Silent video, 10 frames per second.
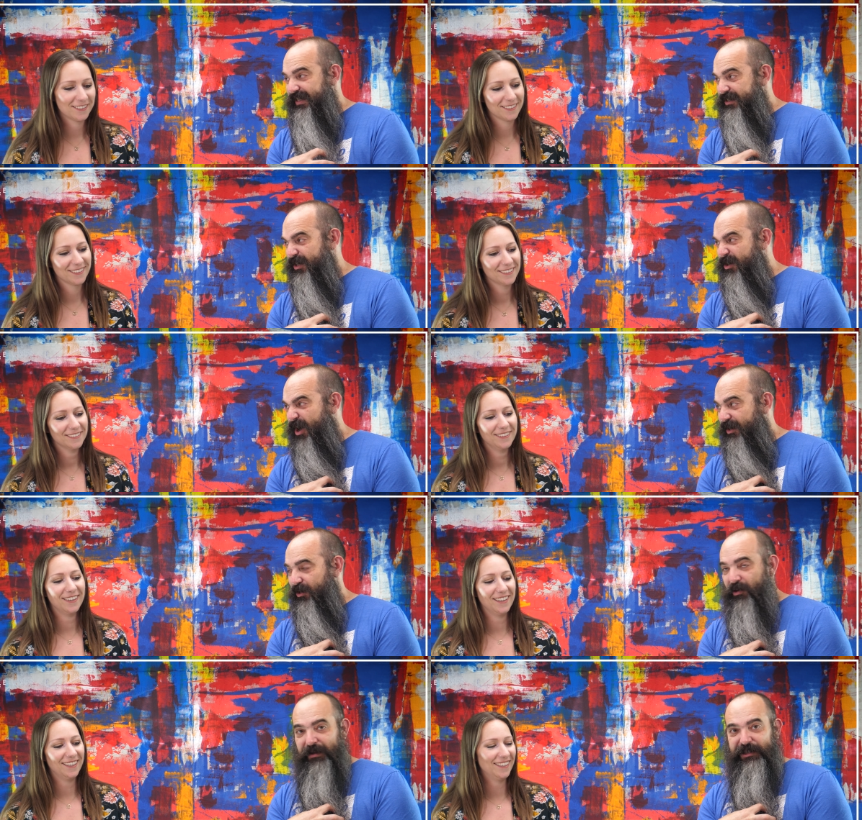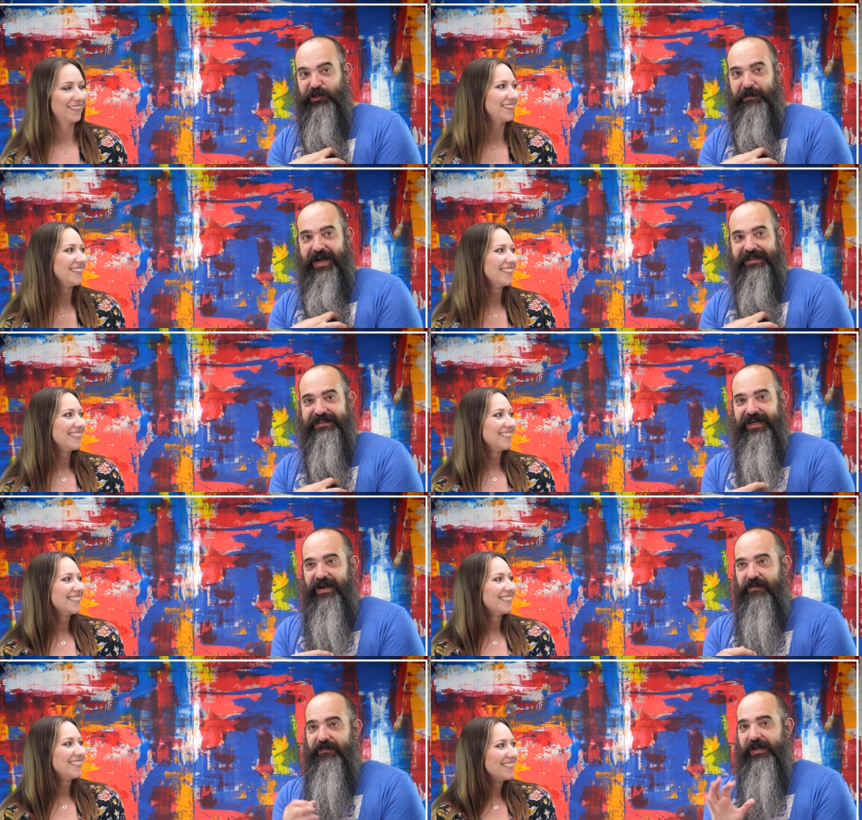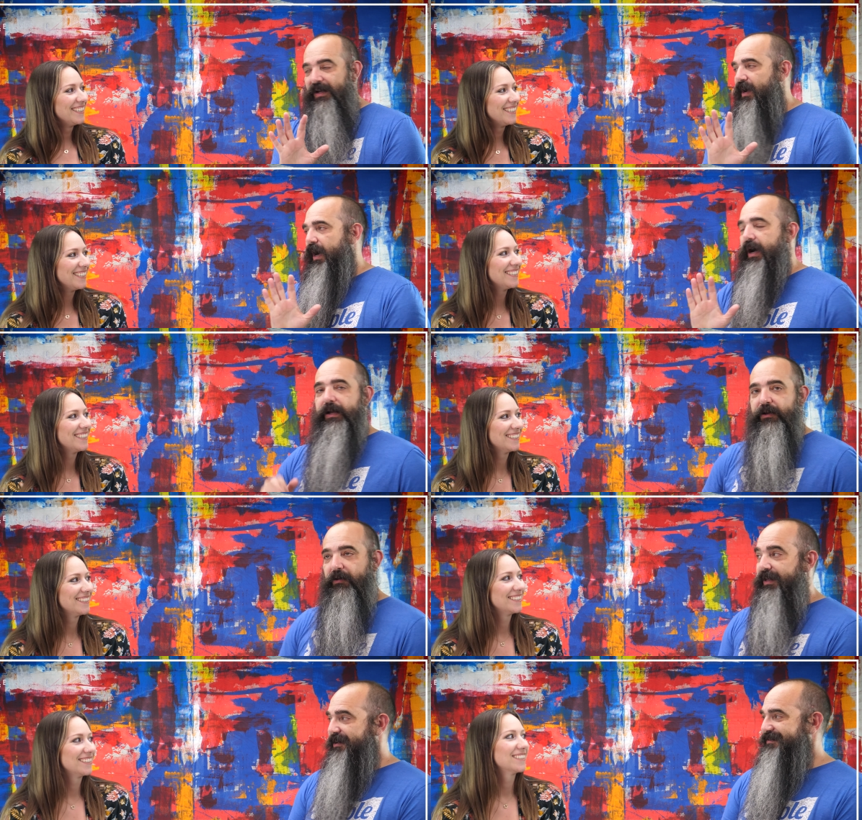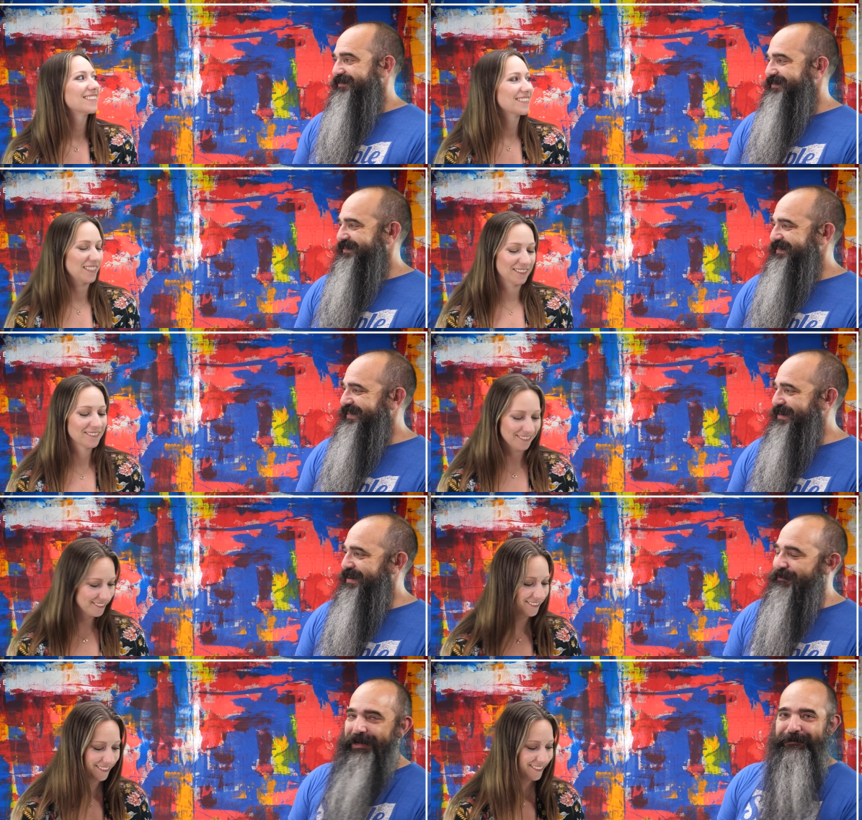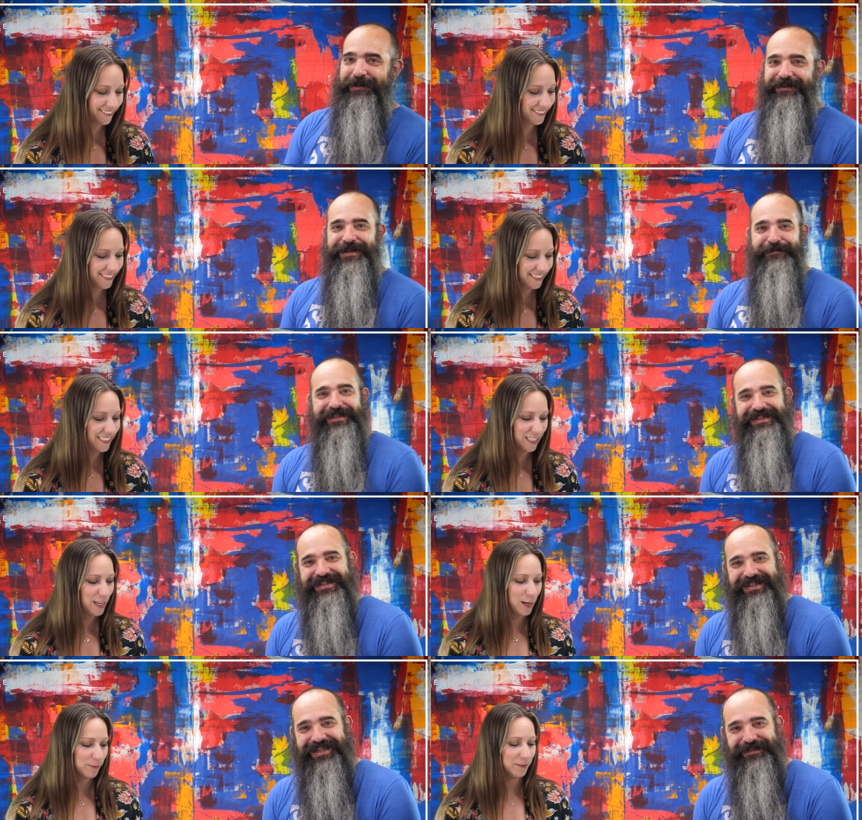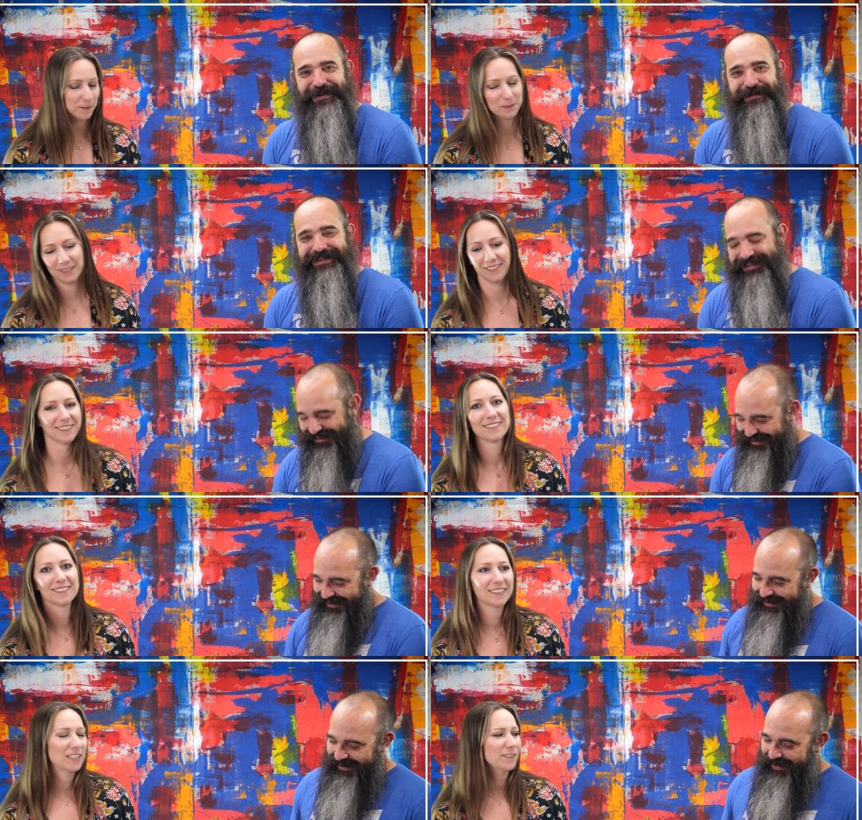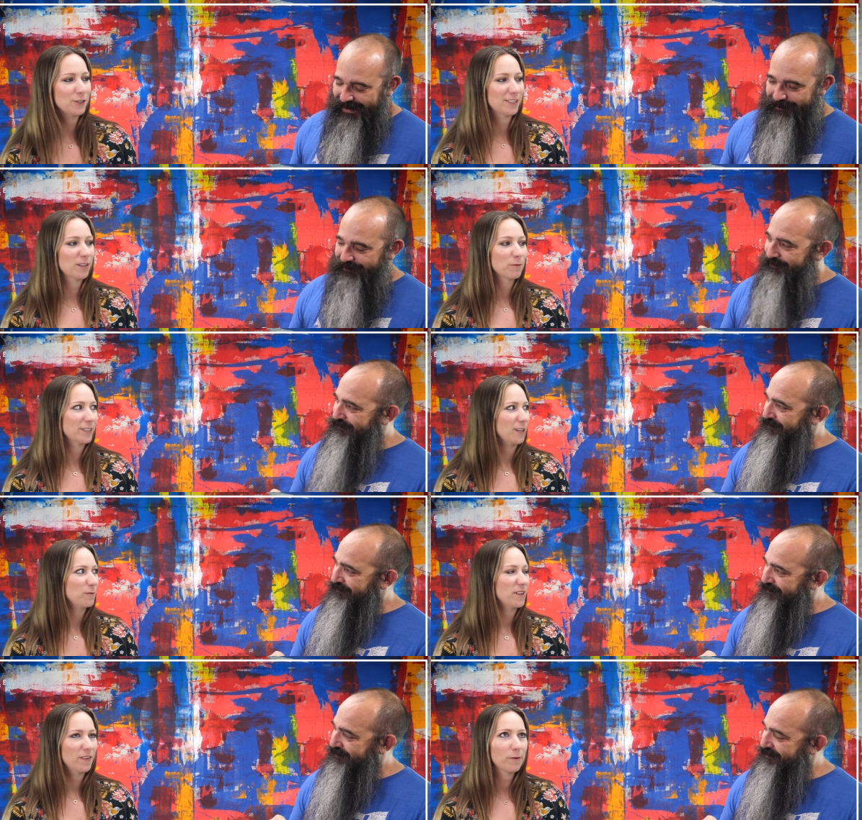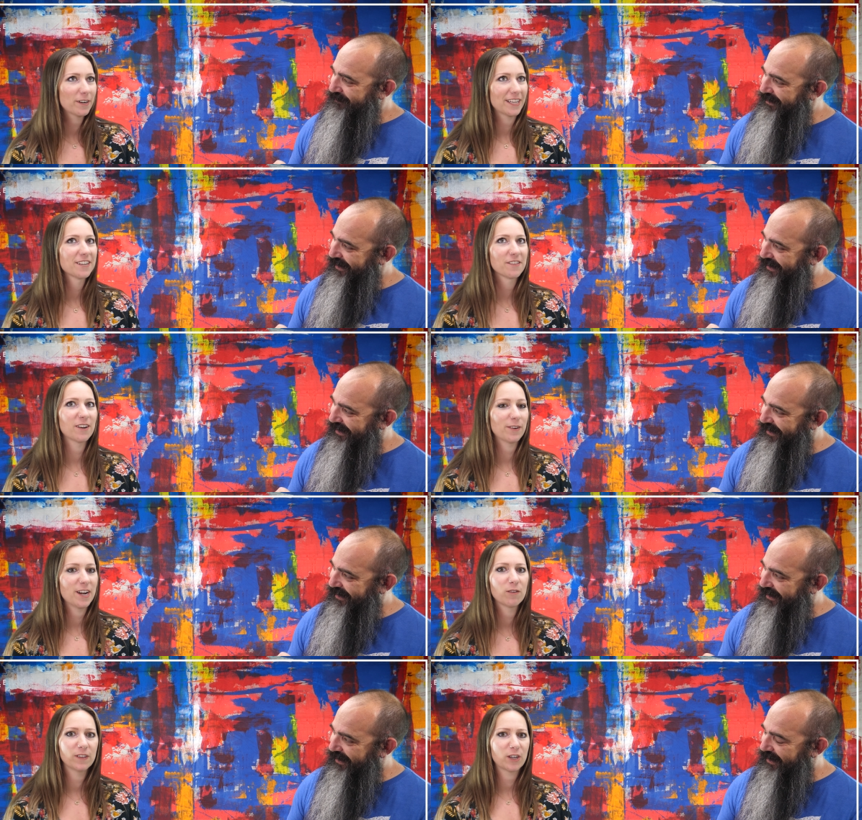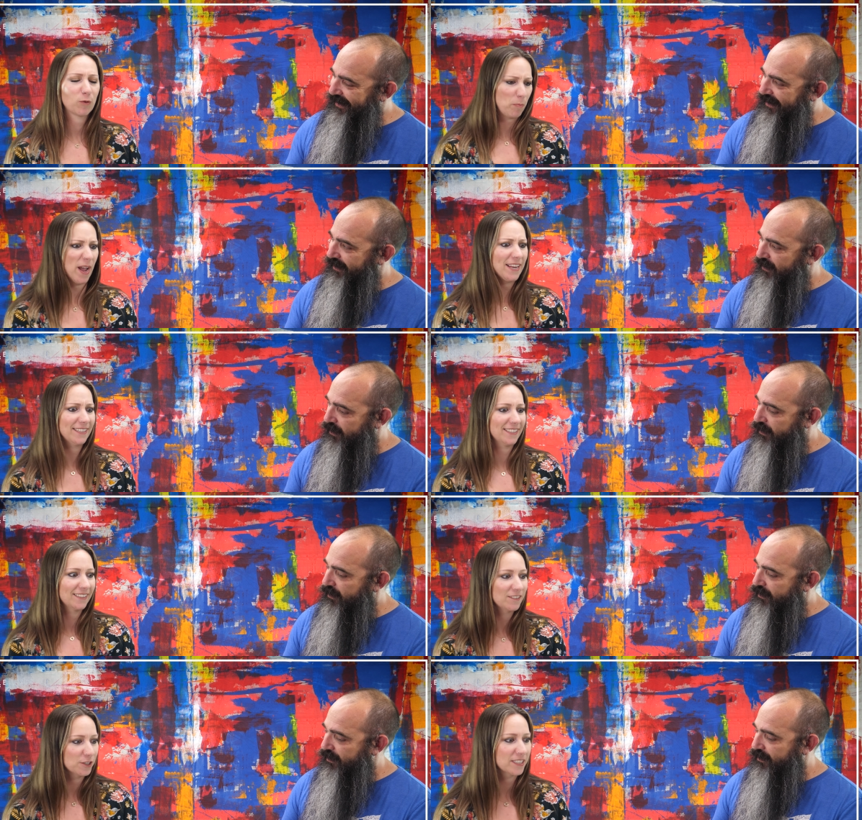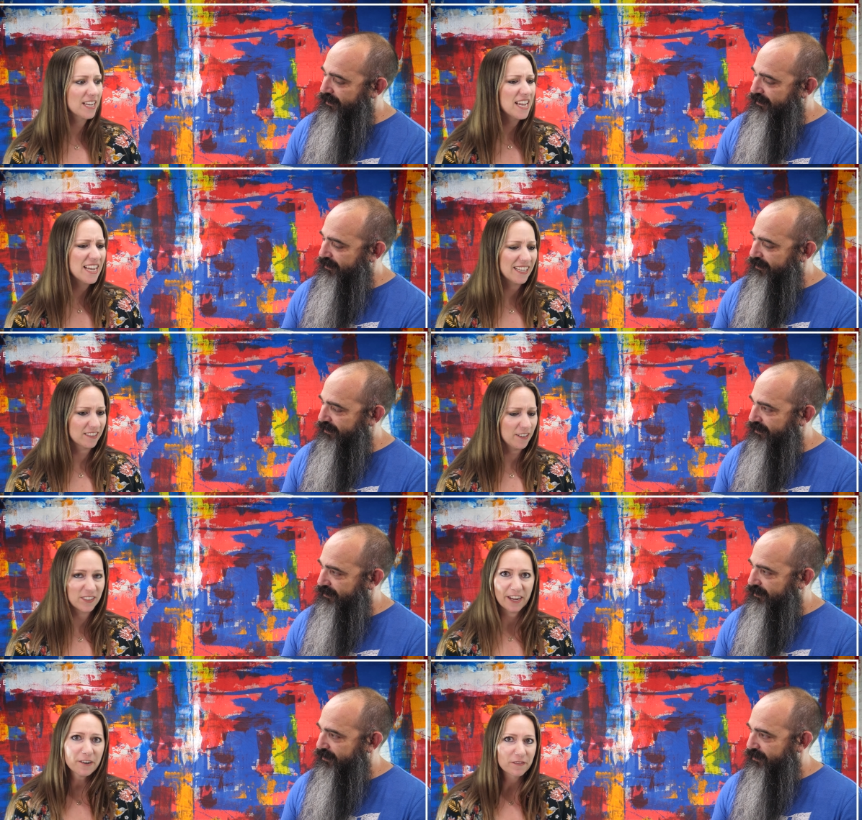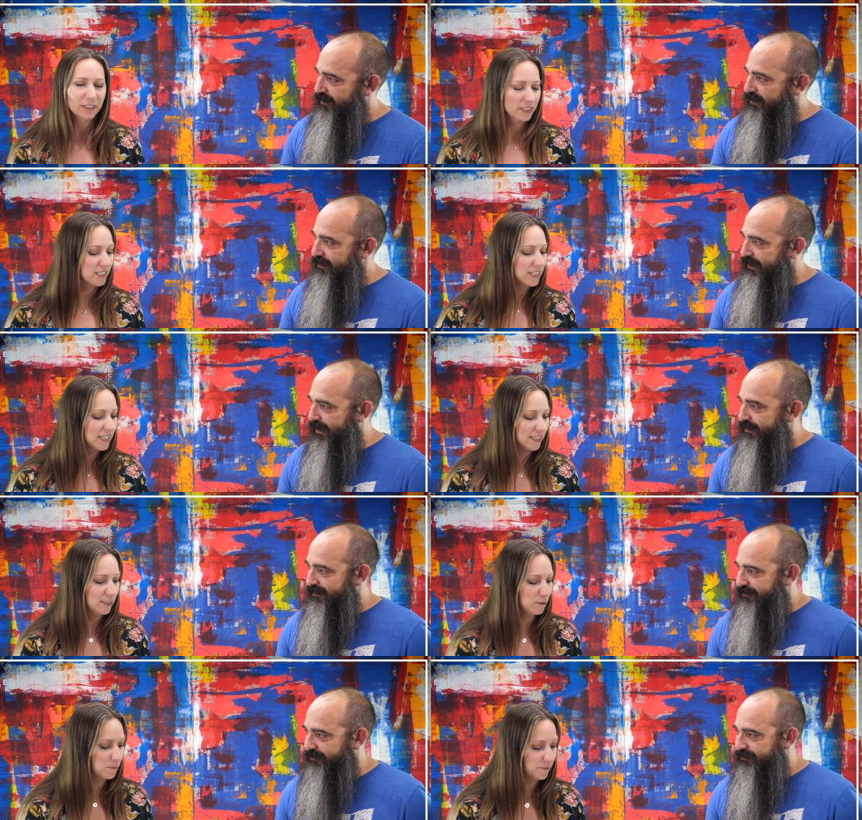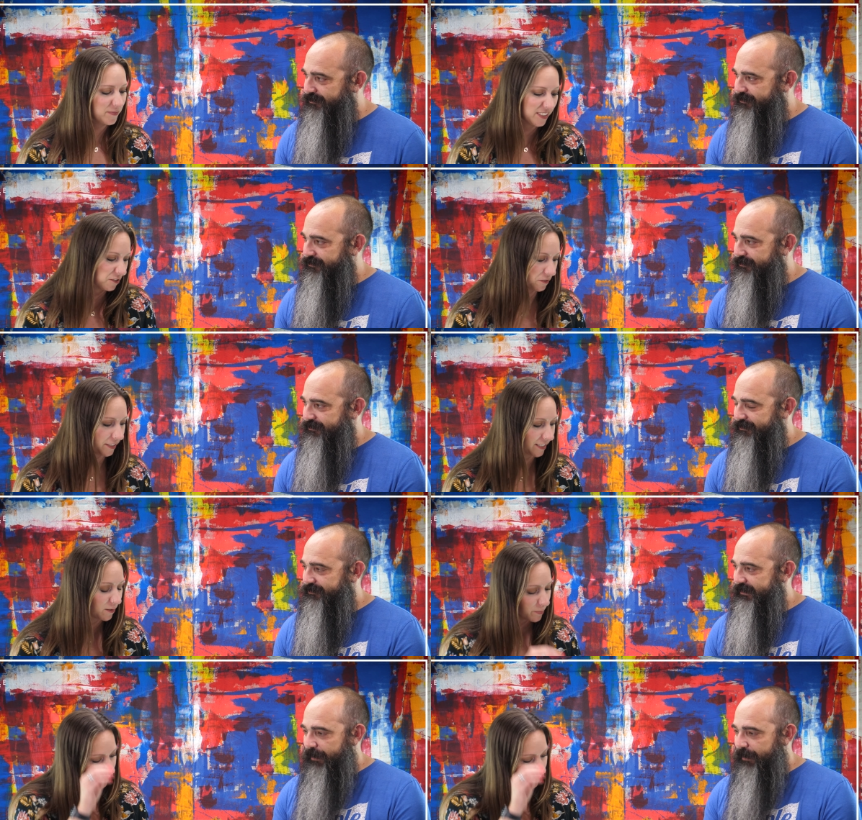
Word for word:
Speaker 1: this guttural ah. response of uh, no, thank you. Yeah. No, I would I'd rather not, please. Absolutely.
Speaker 2: Even just um, someone telling me if I were to hear that right now, like repent, it just it's kind of scary feeling. Yeah. Um, I still don't like it.